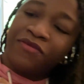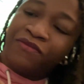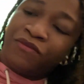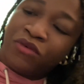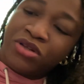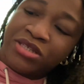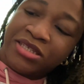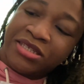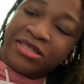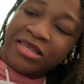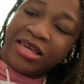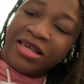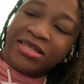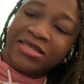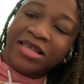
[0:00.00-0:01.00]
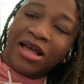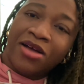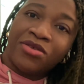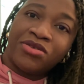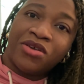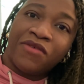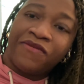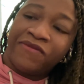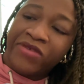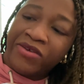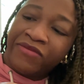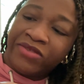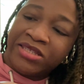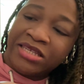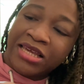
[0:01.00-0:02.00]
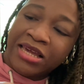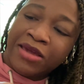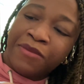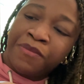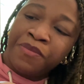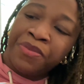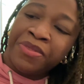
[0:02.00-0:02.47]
46 out of 50.